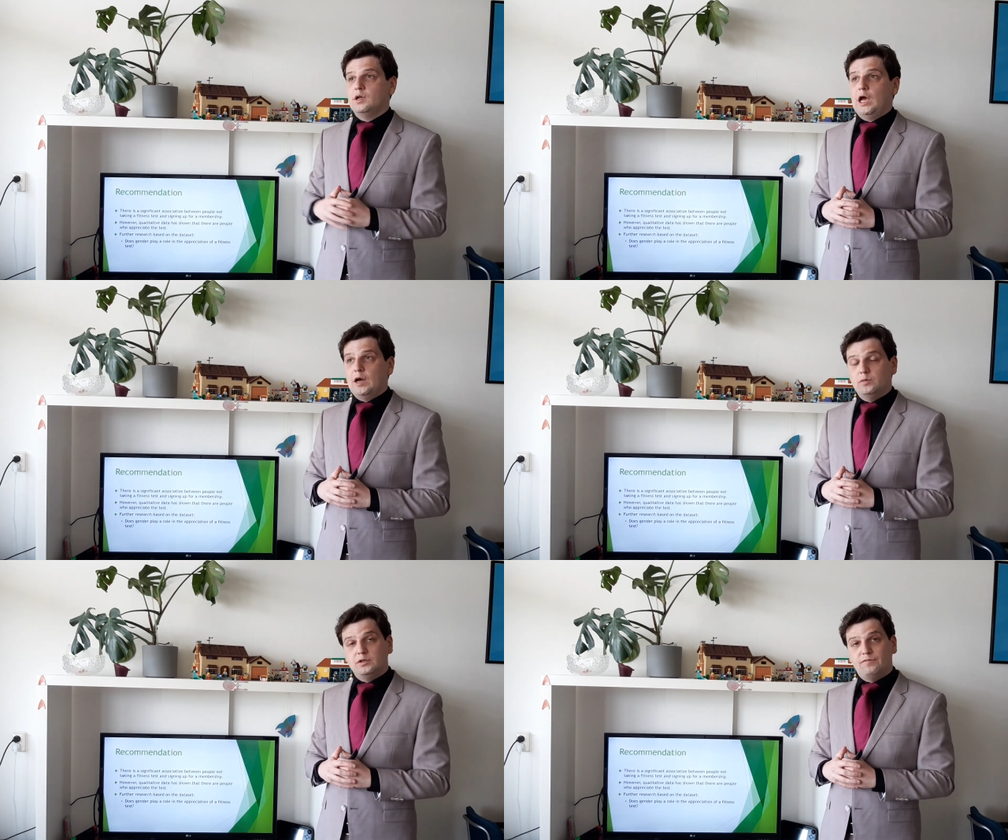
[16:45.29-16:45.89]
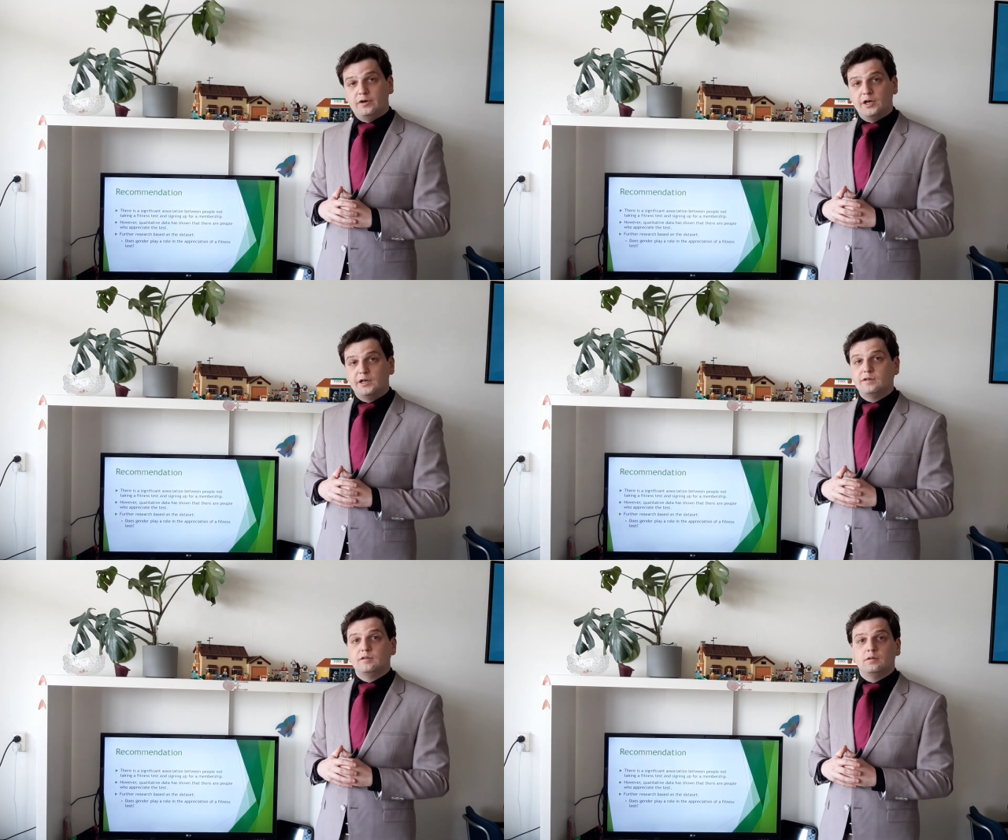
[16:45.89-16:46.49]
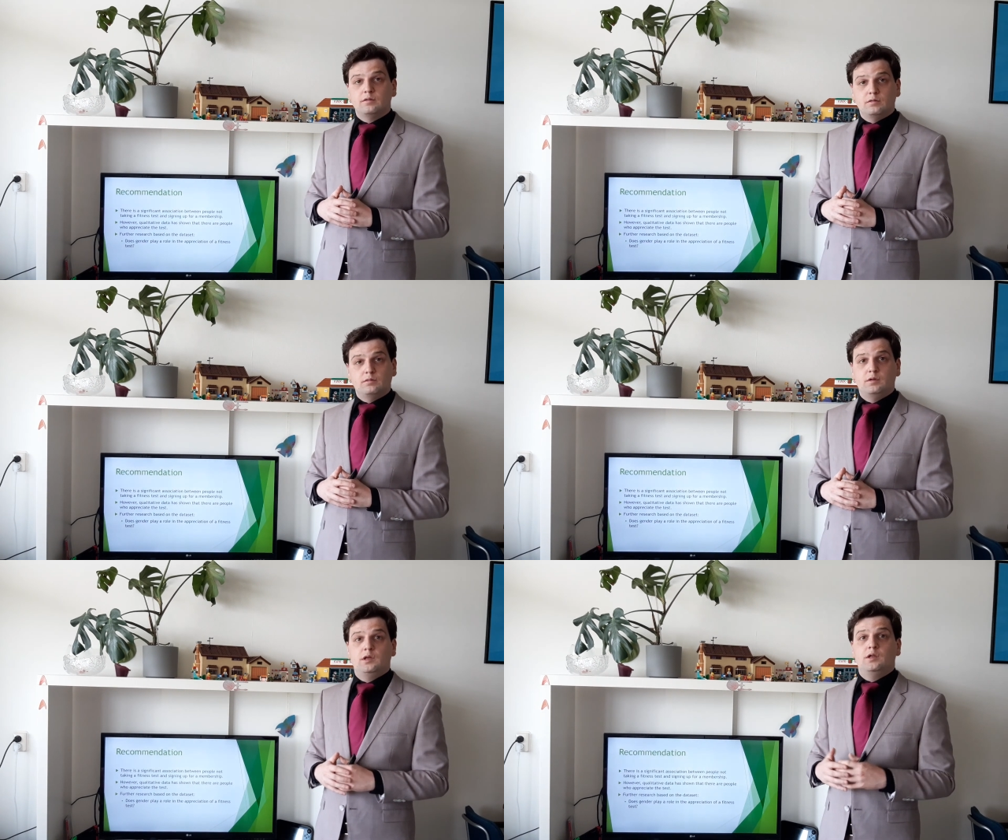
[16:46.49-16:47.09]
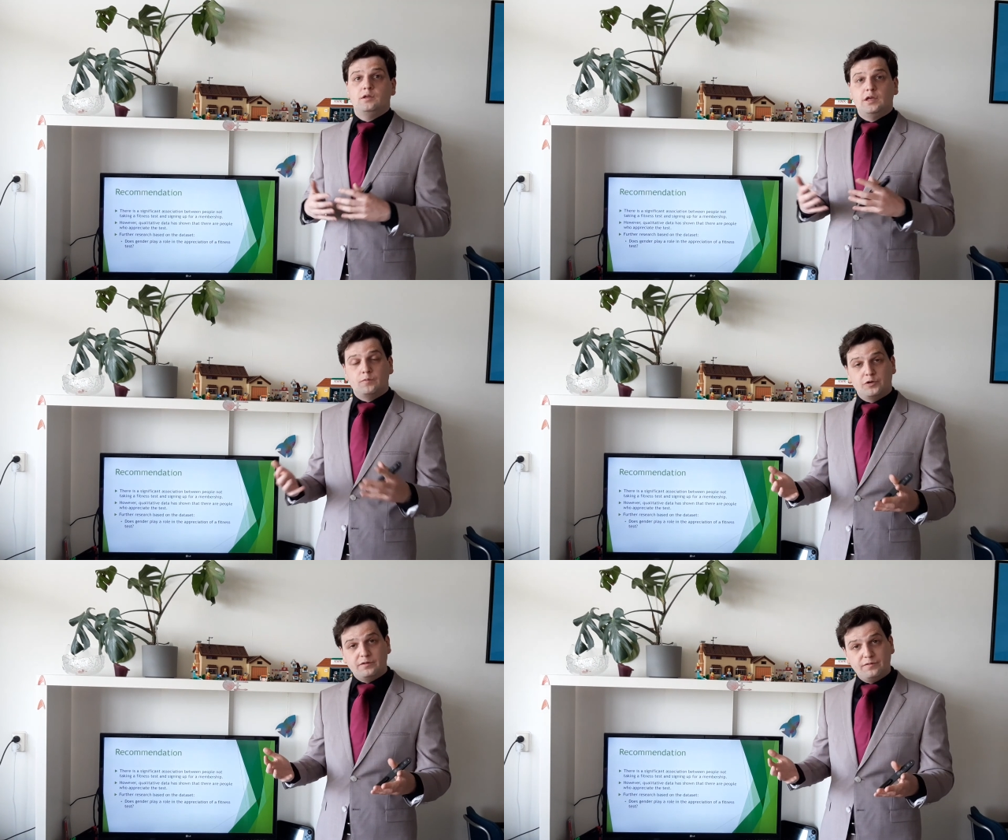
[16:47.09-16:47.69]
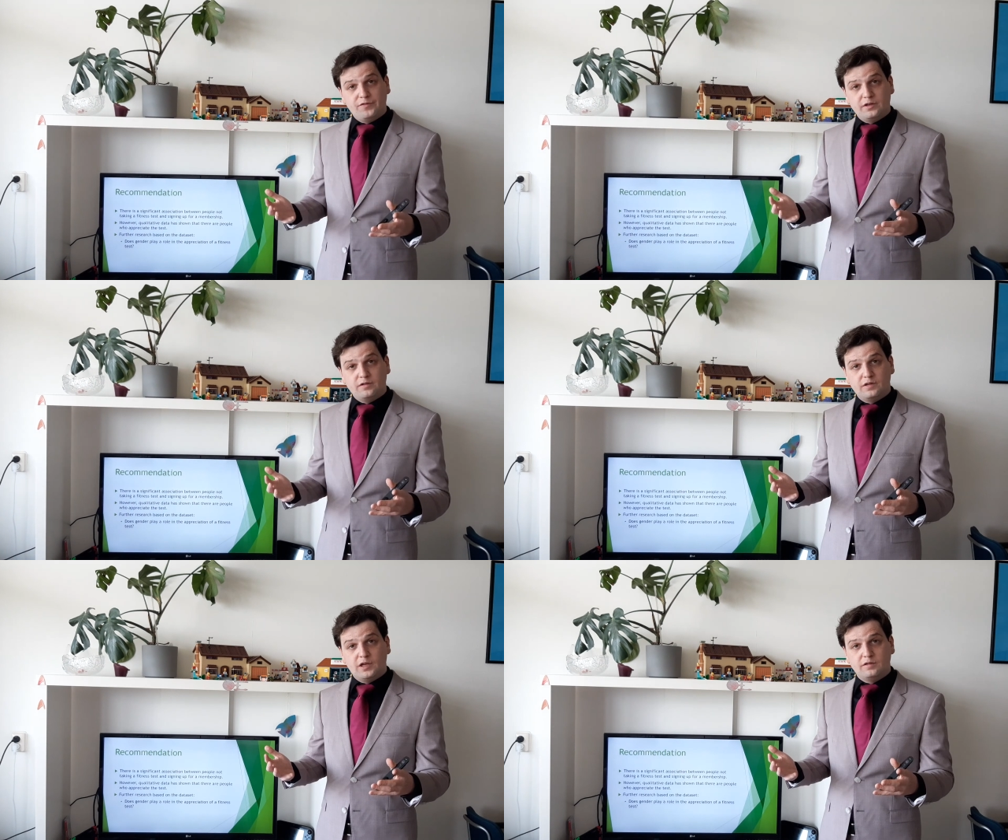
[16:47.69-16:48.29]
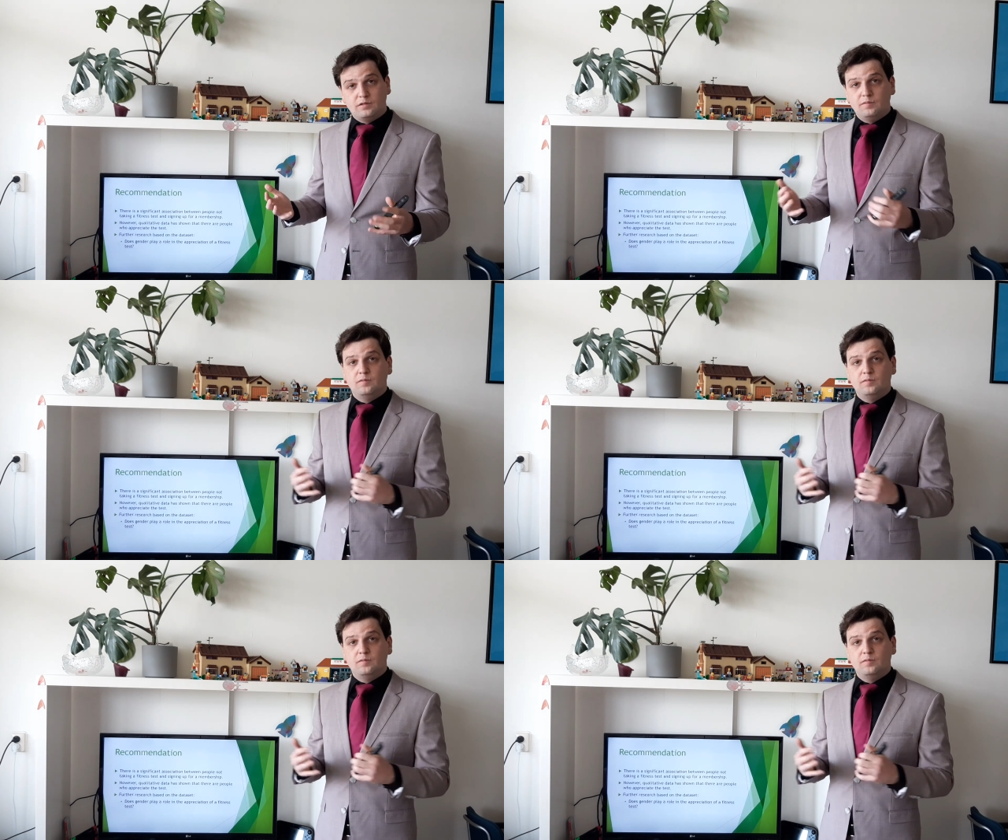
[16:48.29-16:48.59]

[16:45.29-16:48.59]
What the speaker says: I would advise to get rid of the fitness test,